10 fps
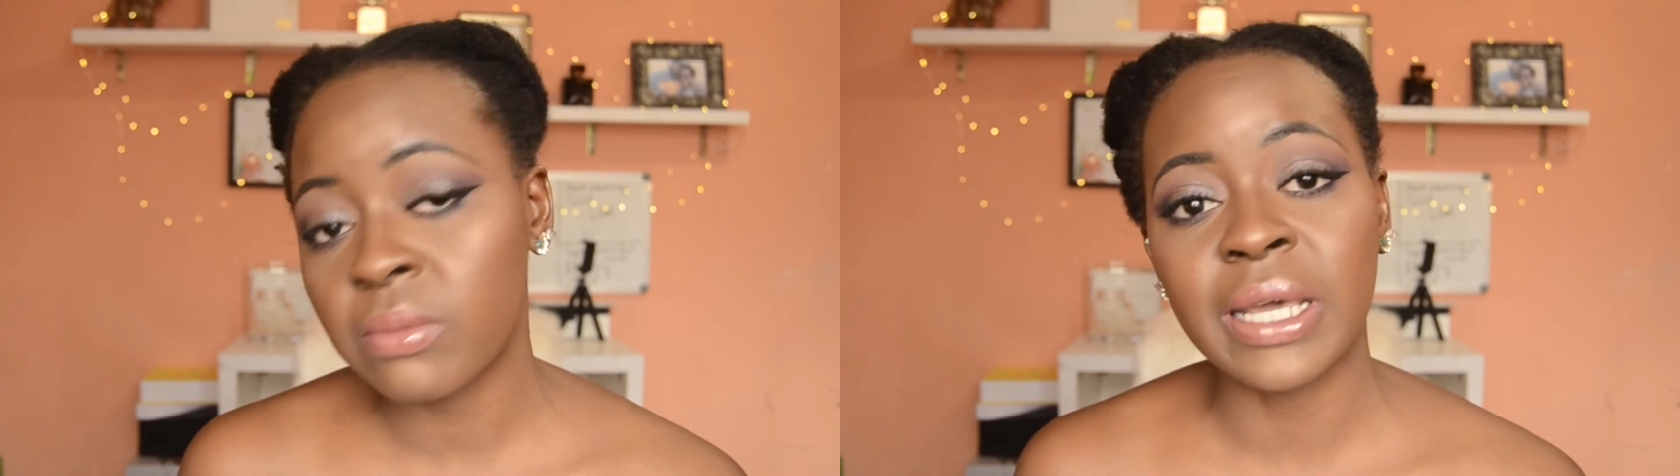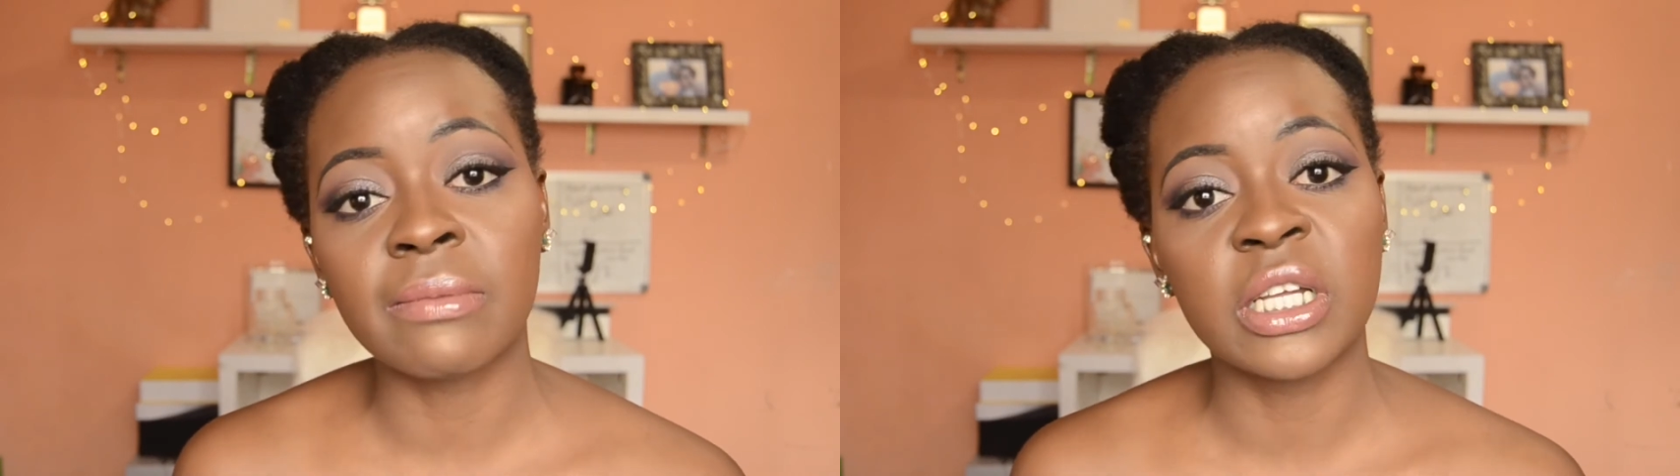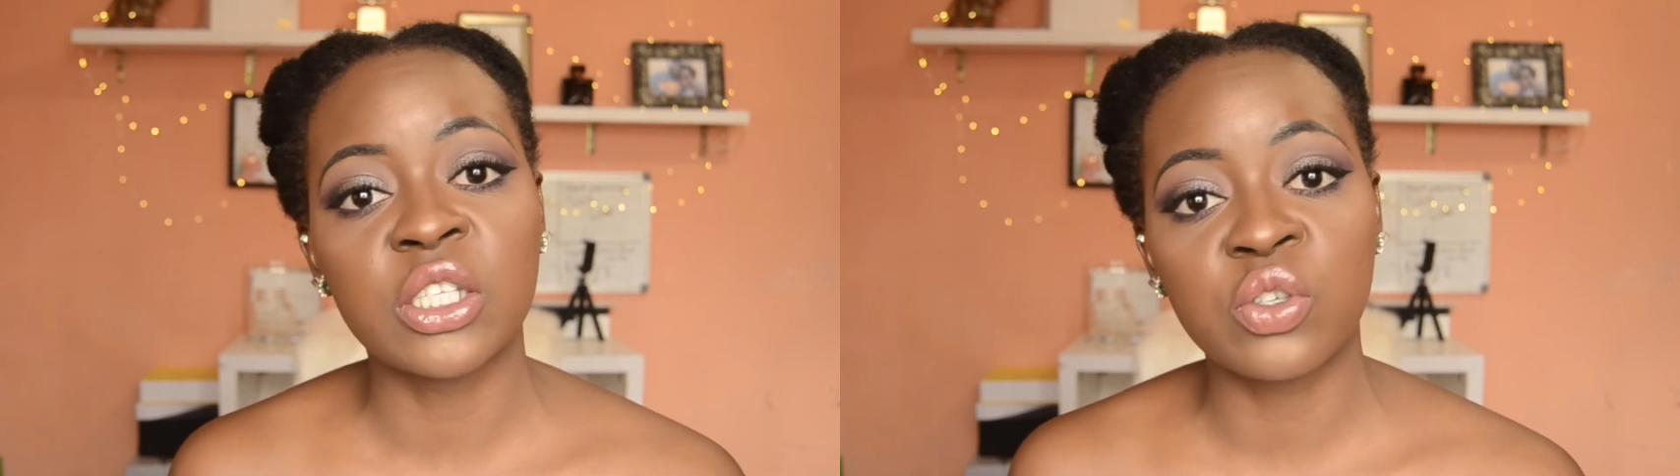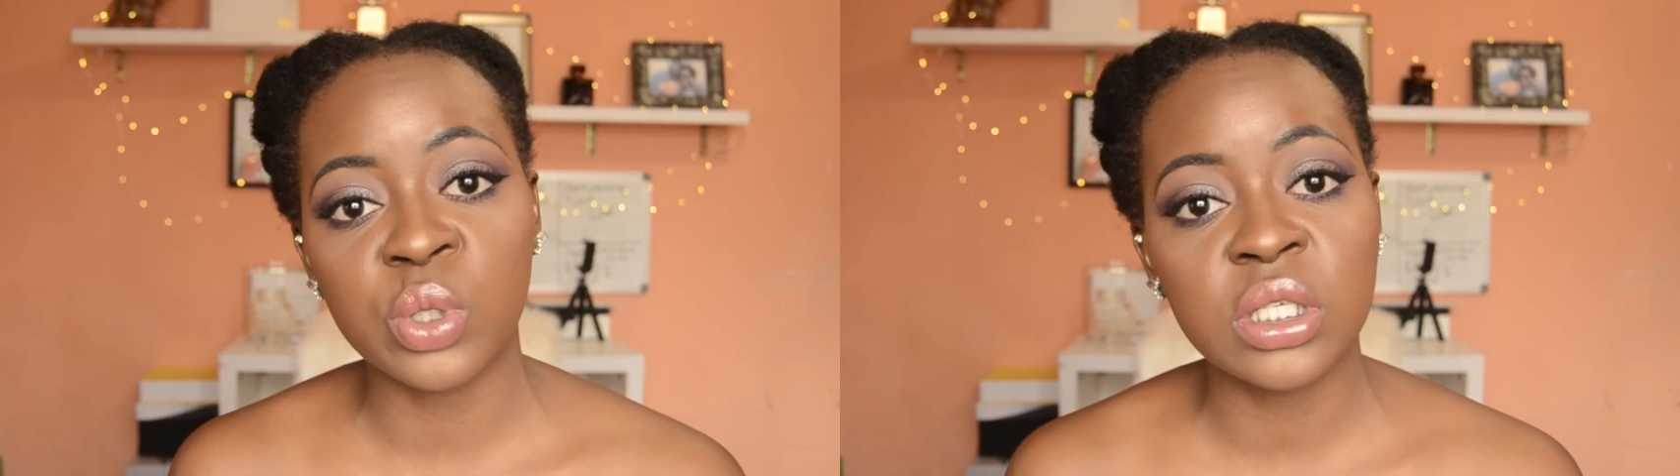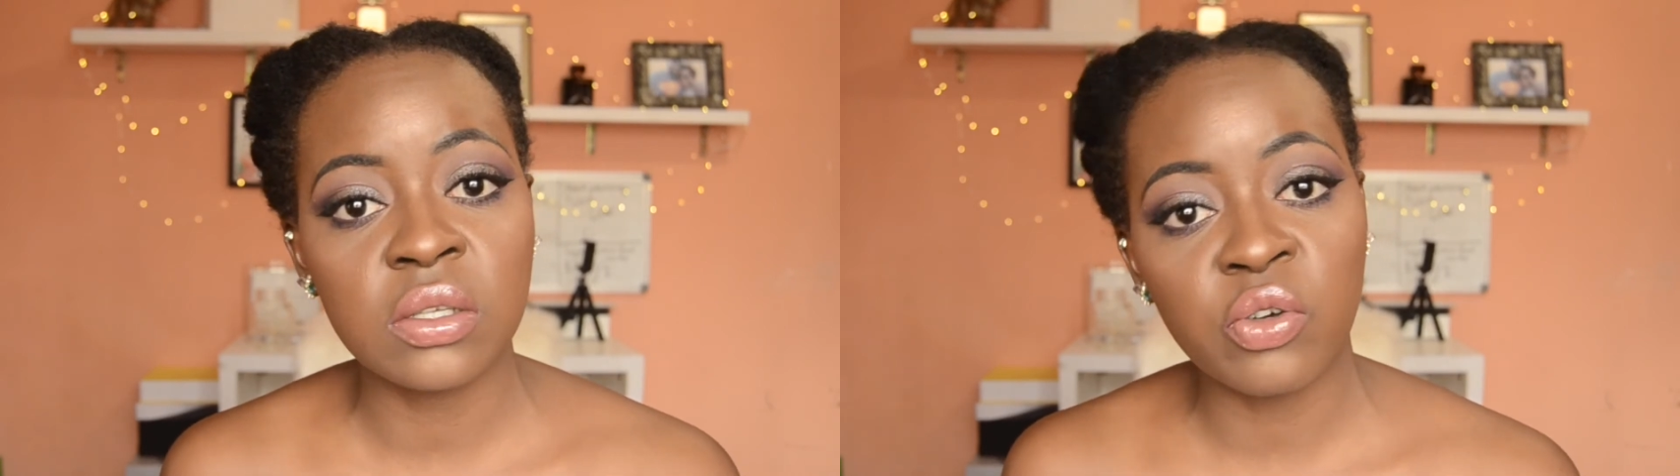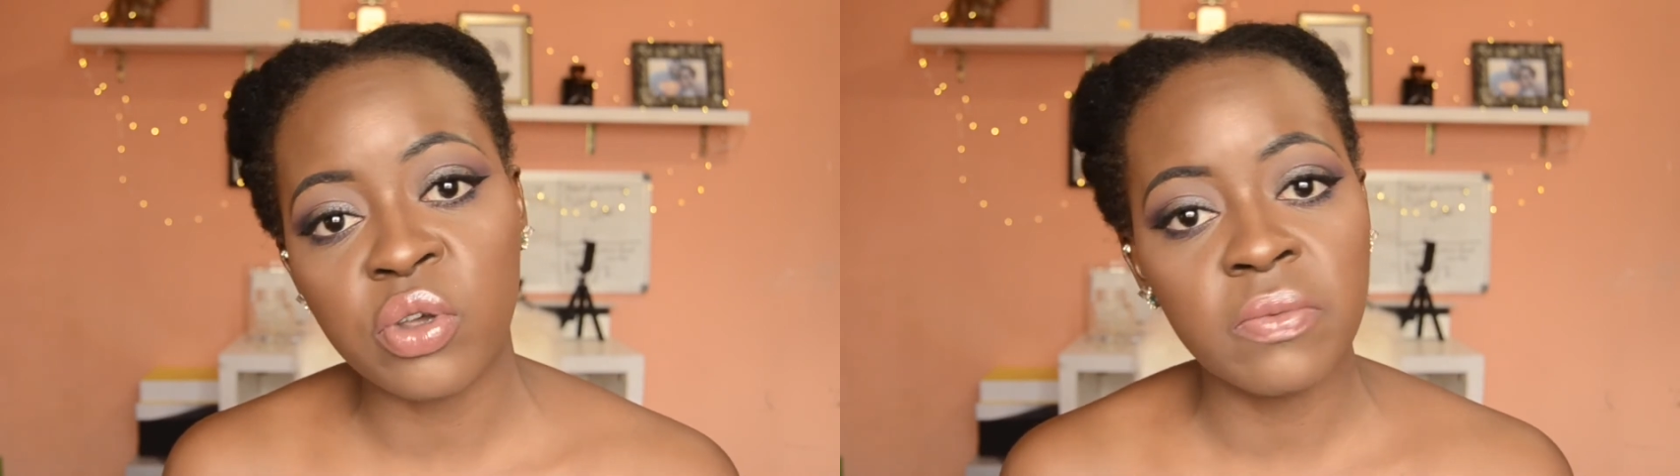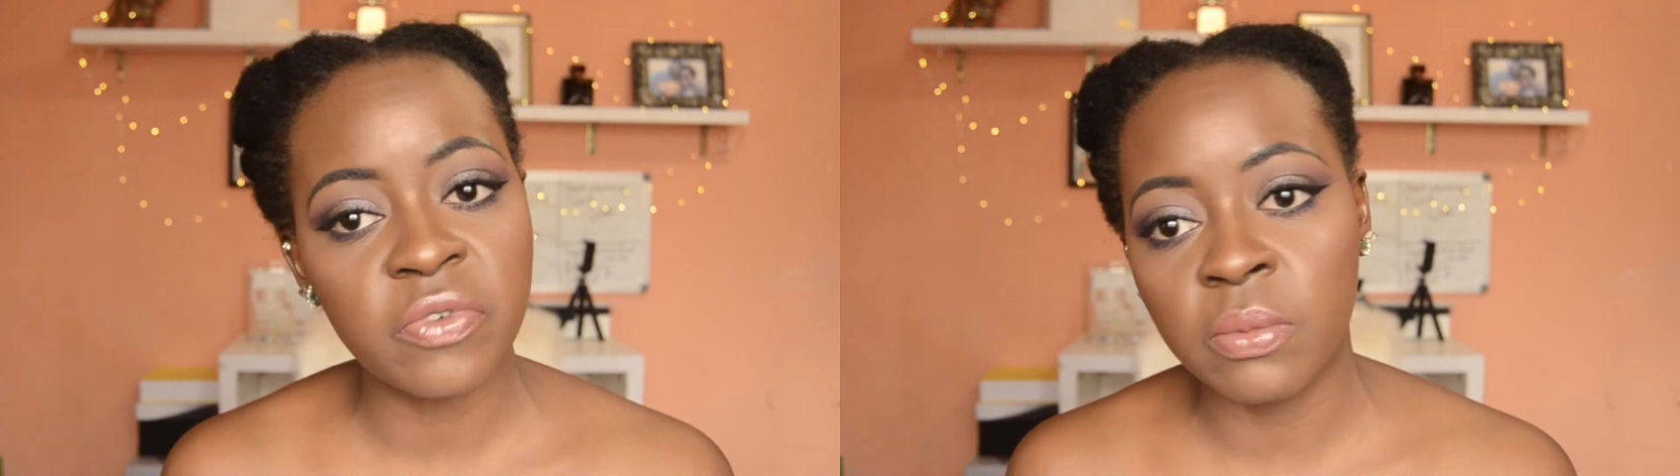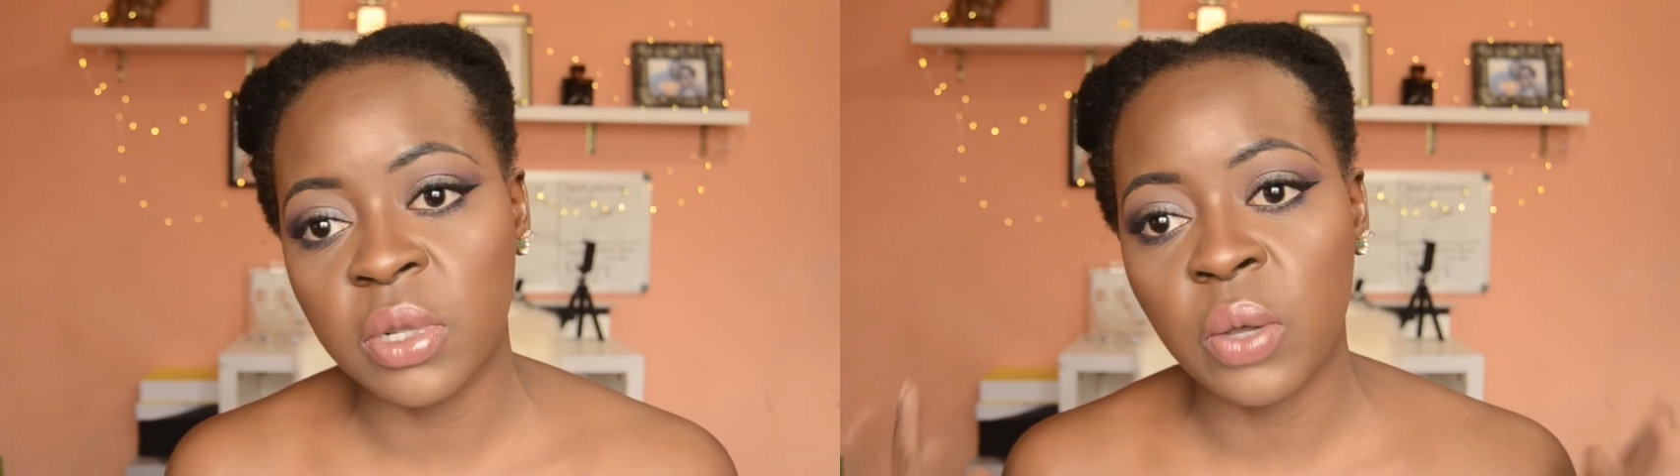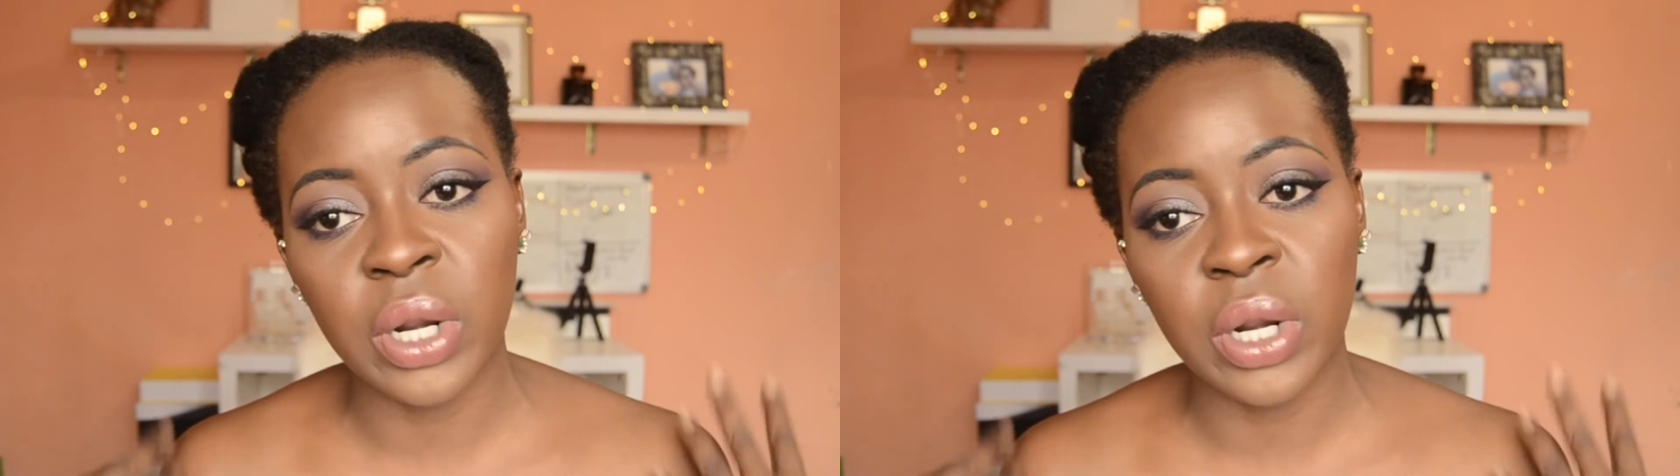like my twist cream formula,